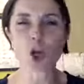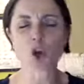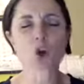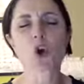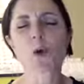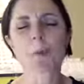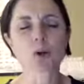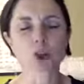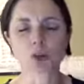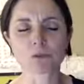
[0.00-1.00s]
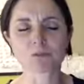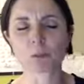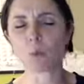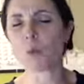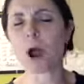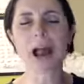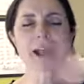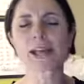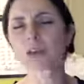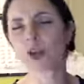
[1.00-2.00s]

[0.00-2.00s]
Too emotional, way too